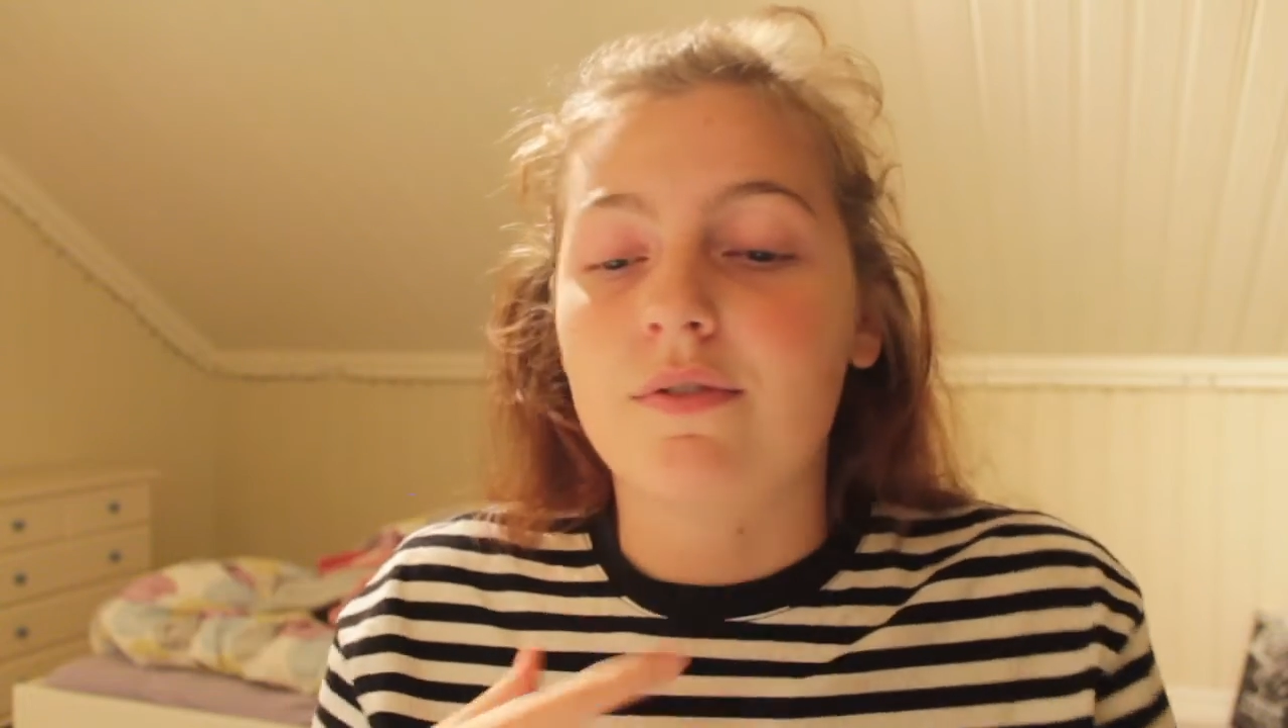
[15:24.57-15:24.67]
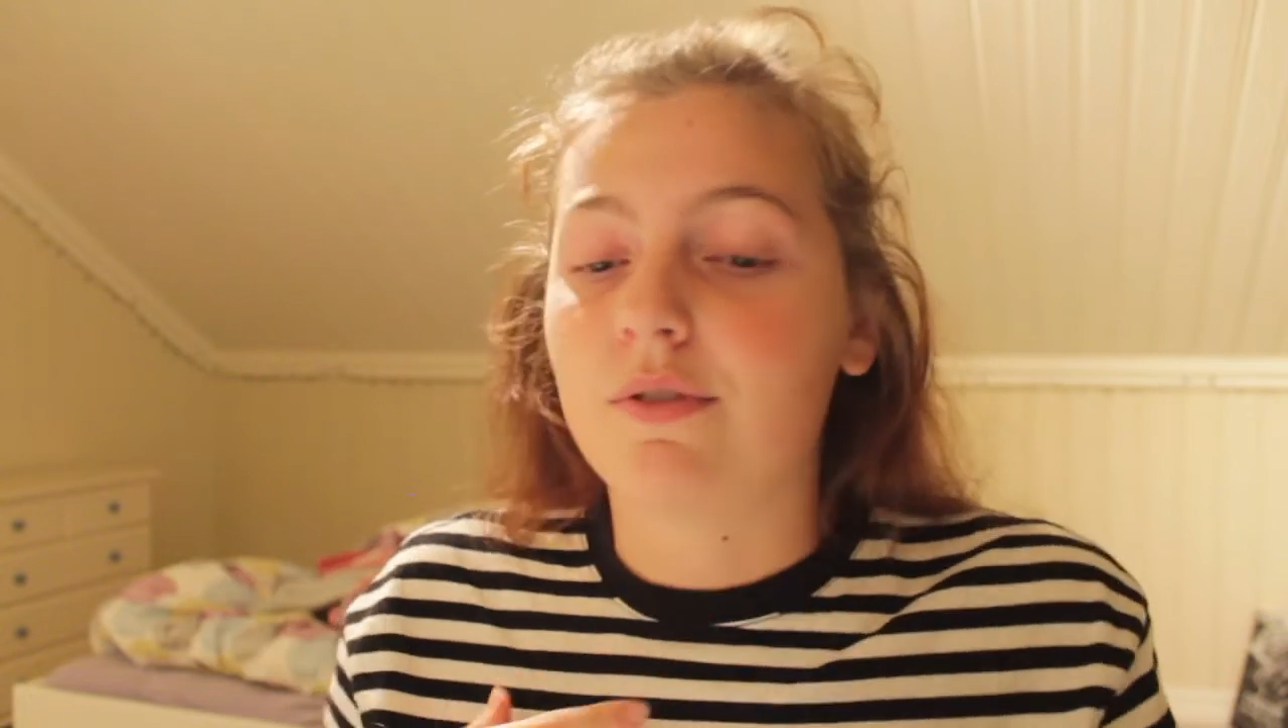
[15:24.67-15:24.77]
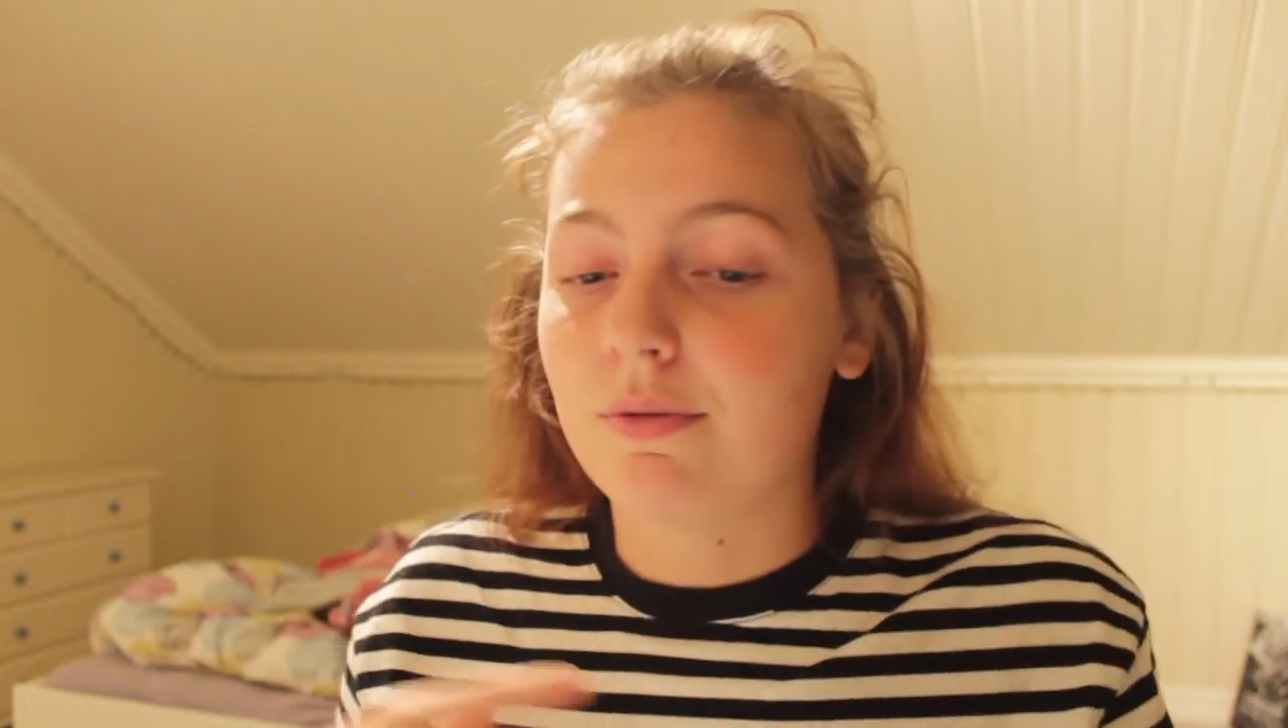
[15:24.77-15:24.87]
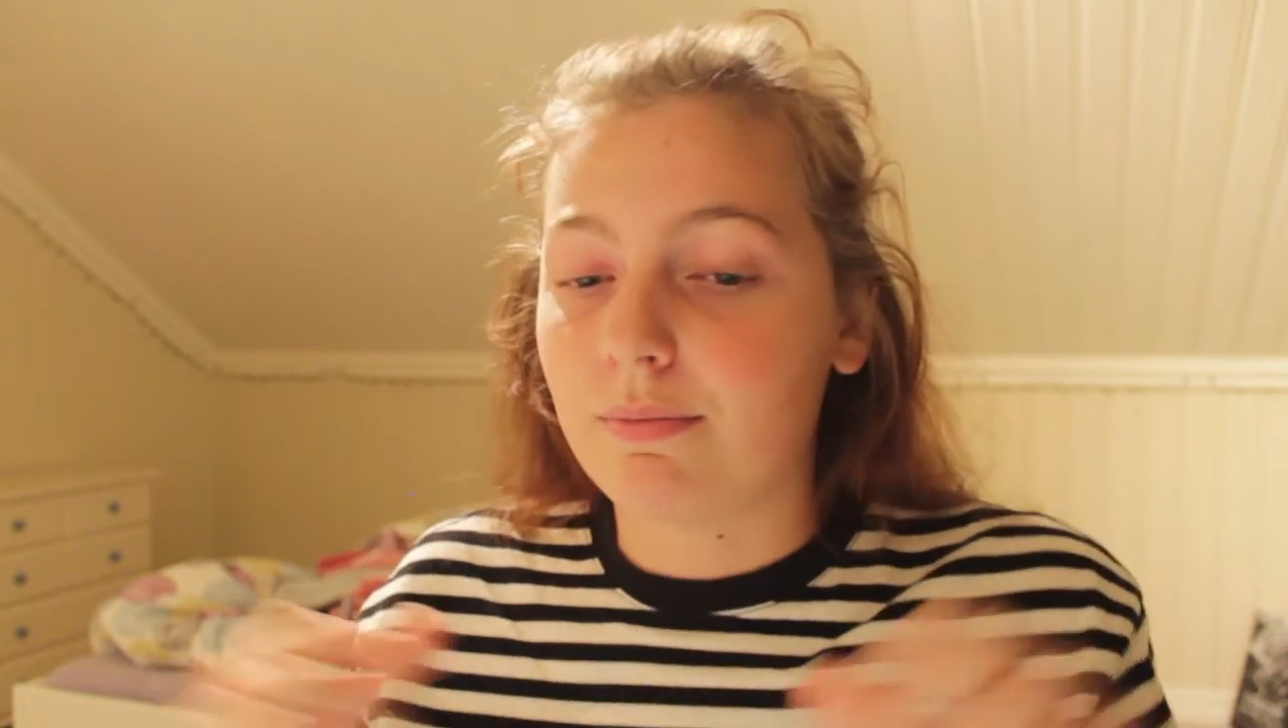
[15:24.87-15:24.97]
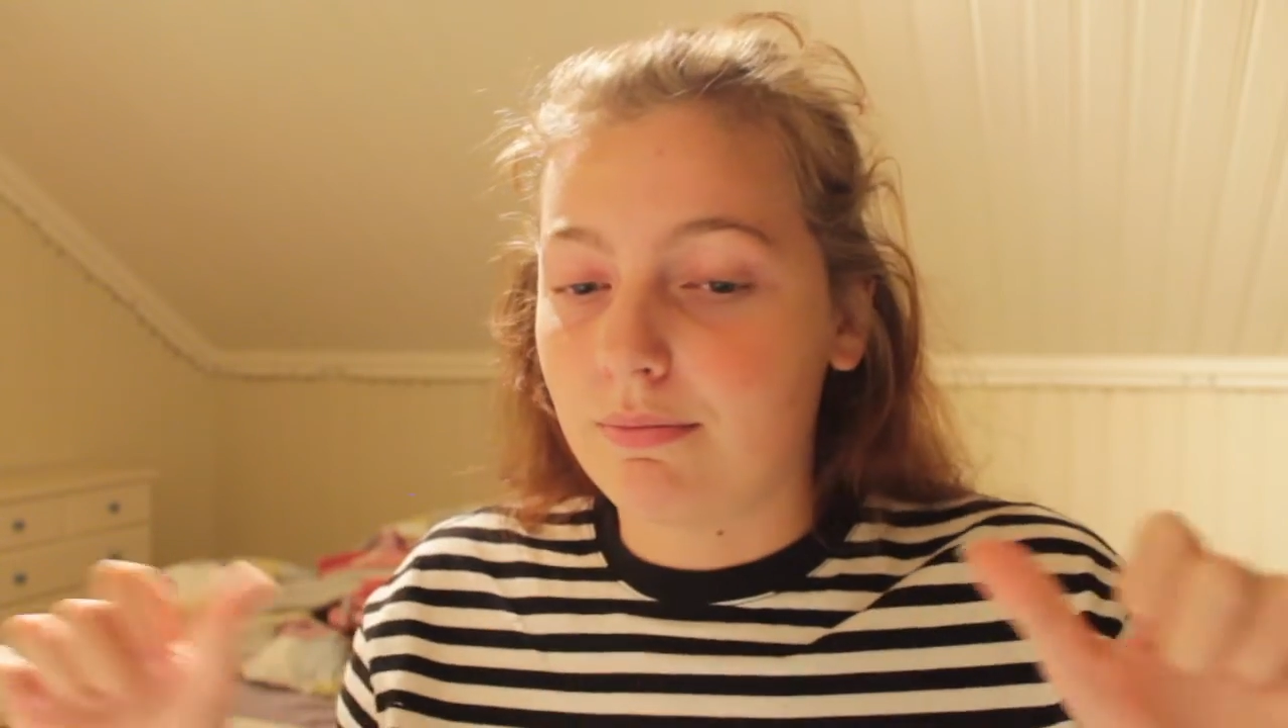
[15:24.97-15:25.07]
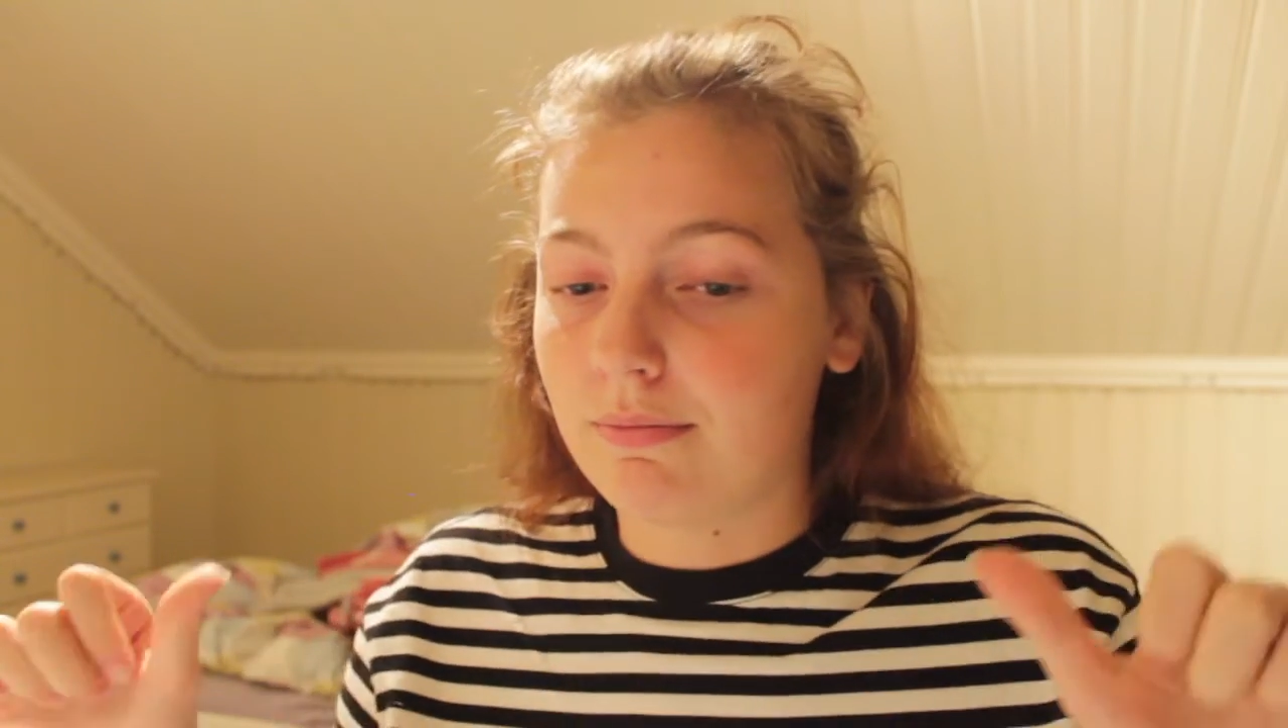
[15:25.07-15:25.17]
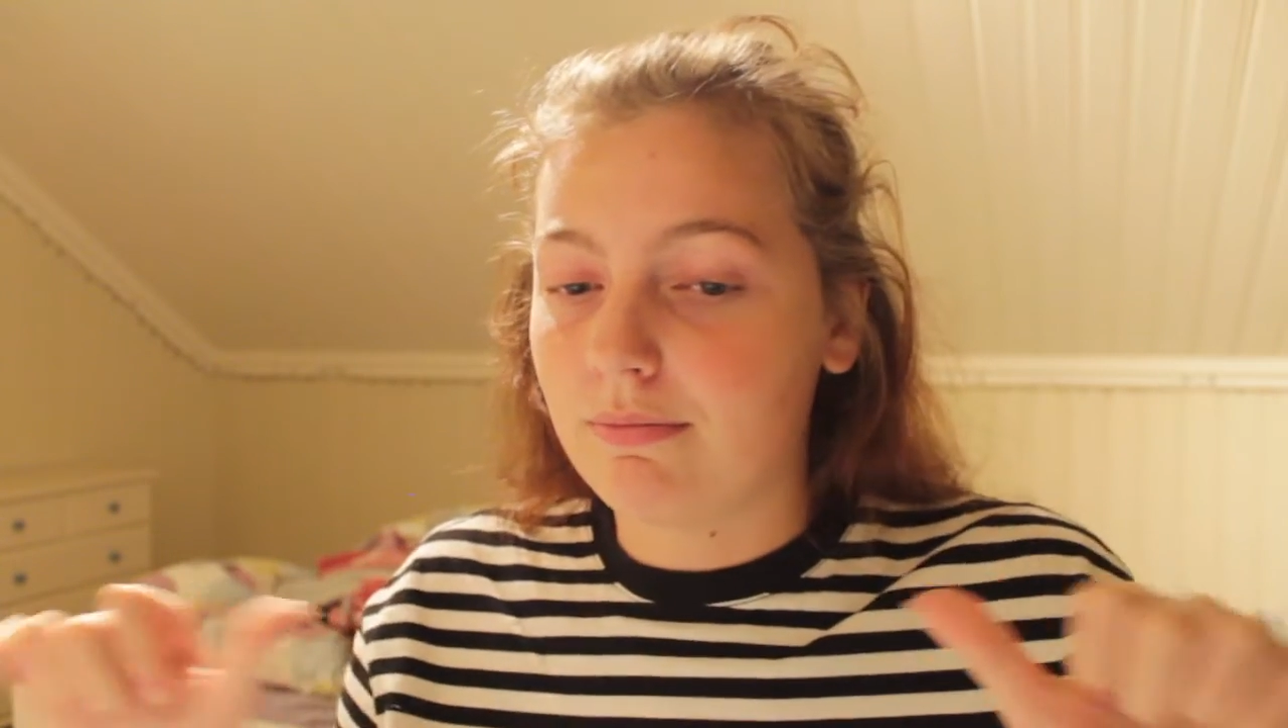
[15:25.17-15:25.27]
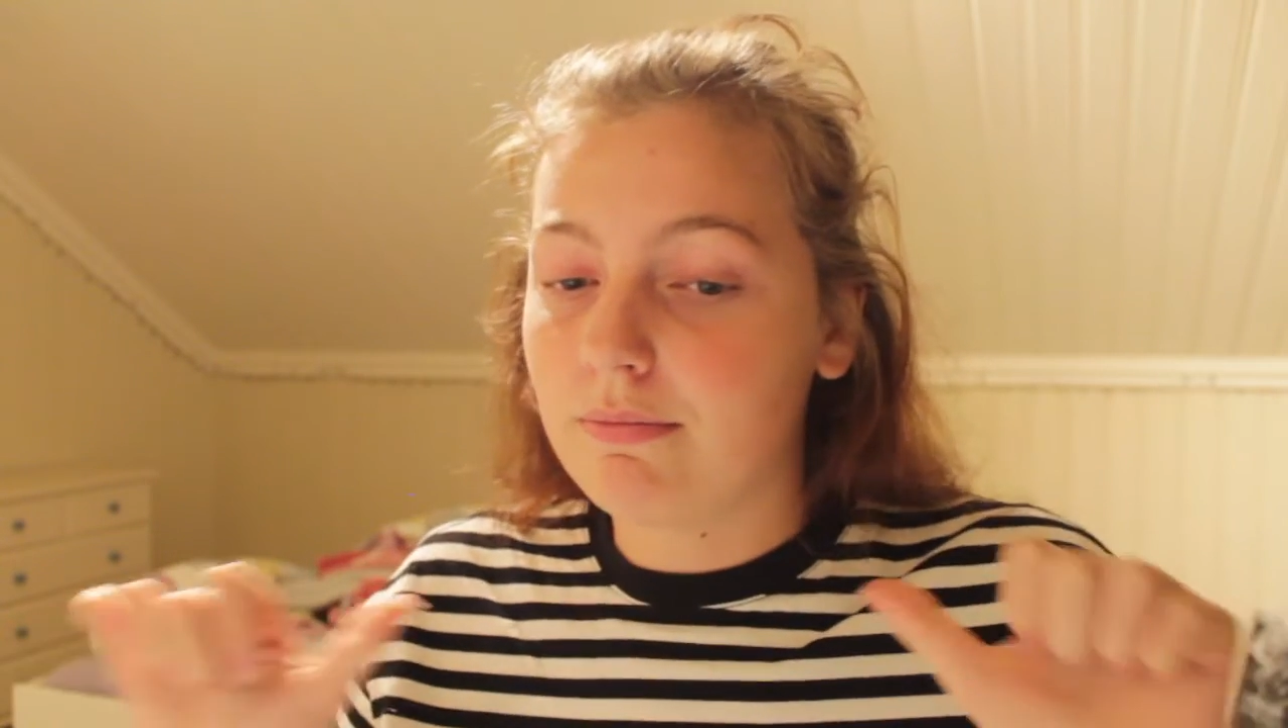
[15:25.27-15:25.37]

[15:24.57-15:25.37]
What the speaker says: from